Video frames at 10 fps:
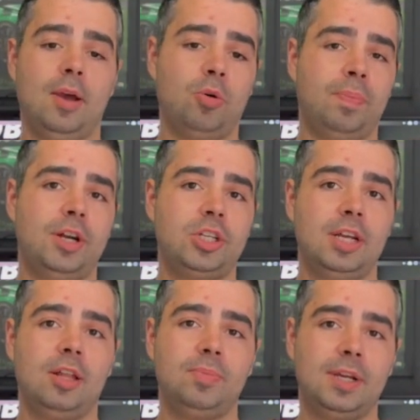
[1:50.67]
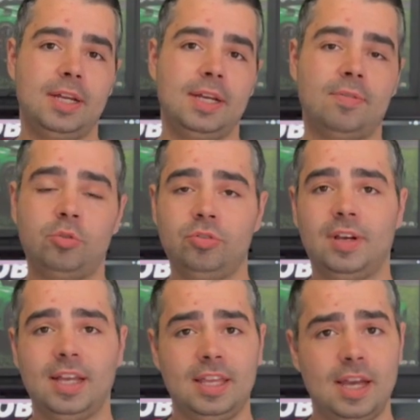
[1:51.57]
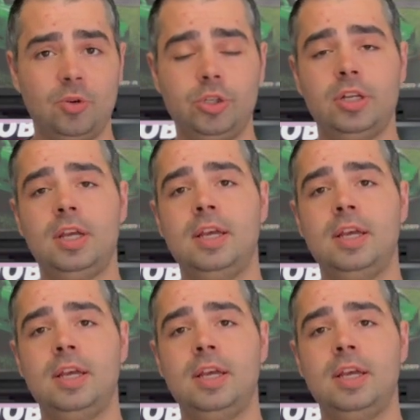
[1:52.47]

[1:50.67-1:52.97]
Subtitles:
it's shared Volkswagen and Audi mechanics.